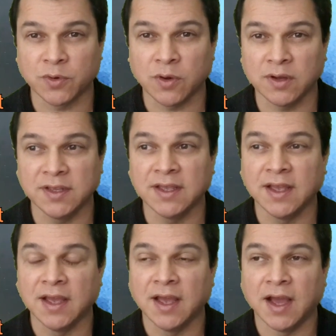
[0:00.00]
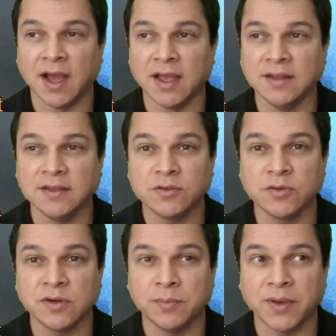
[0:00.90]
probably I need
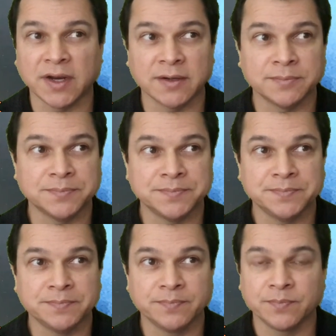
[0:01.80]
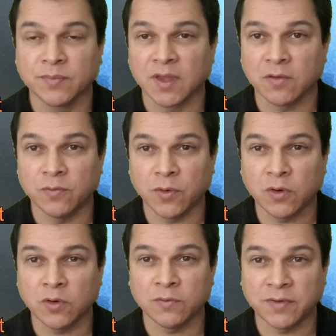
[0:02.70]
to repair
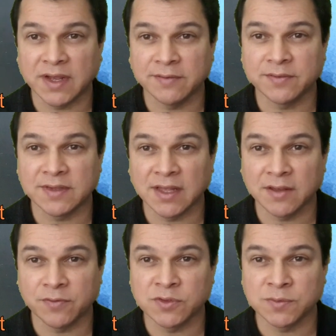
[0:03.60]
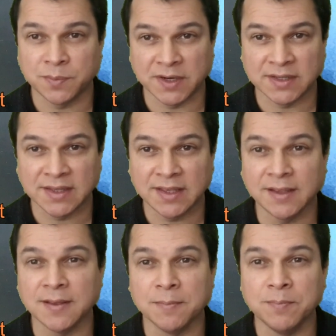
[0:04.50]
4 or 5 telephones per day